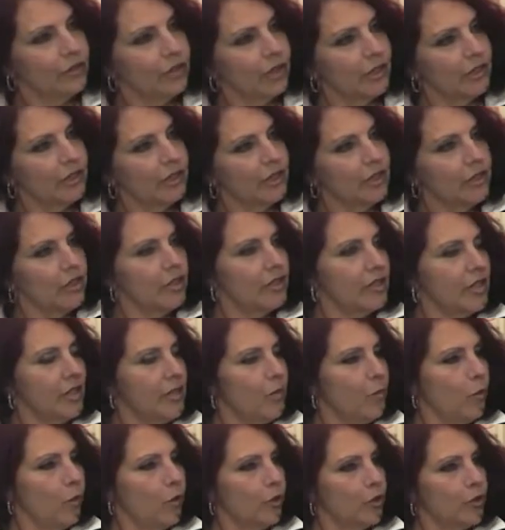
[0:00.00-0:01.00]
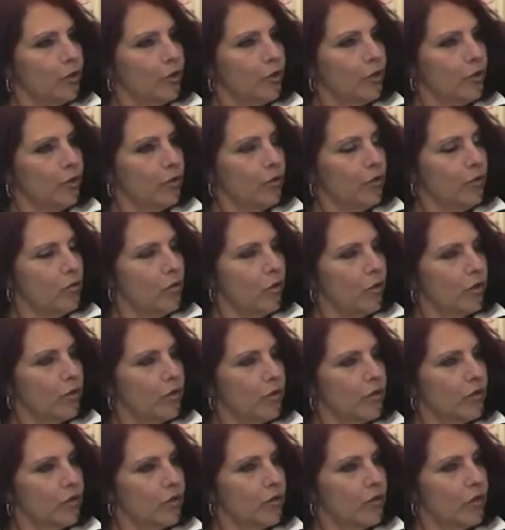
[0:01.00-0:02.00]
did, did you say what to? I,
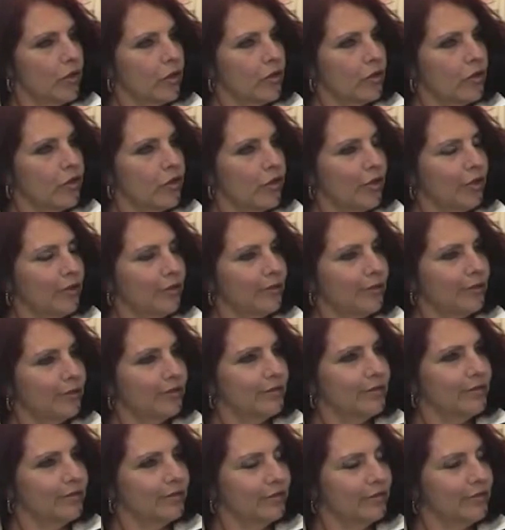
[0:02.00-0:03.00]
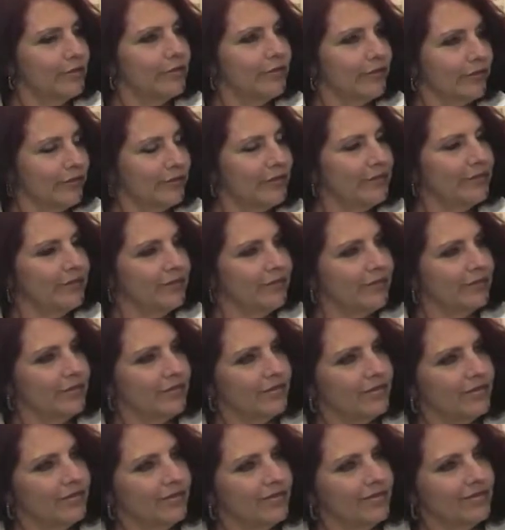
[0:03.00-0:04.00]
what I, I should say, like,
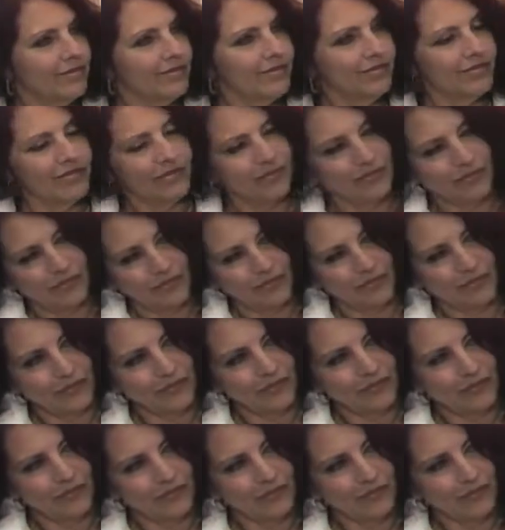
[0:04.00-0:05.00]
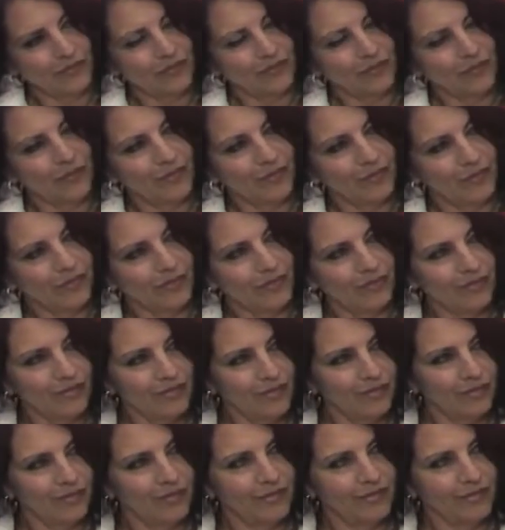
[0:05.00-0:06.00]
you know, shape shifting.
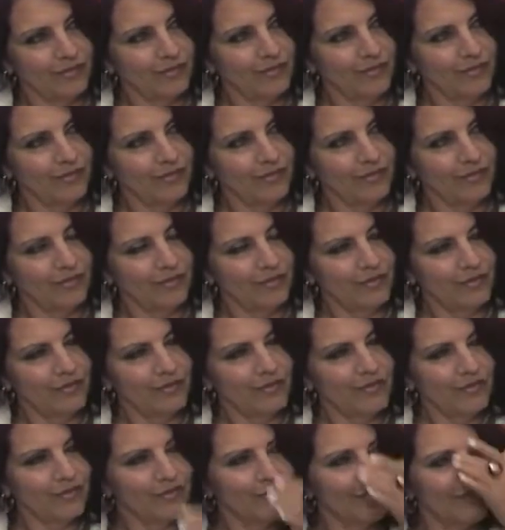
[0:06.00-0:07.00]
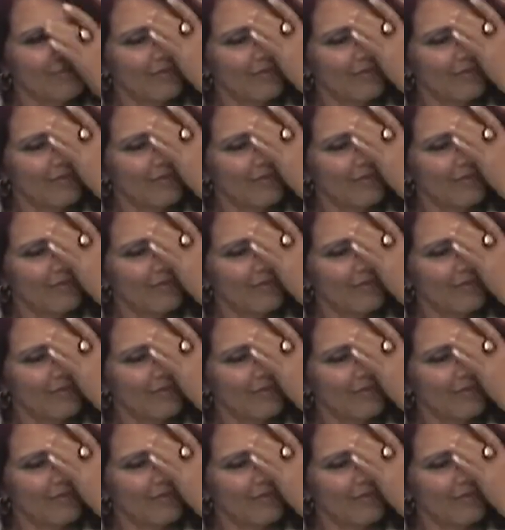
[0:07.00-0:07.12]
Uh, Dr. B Bill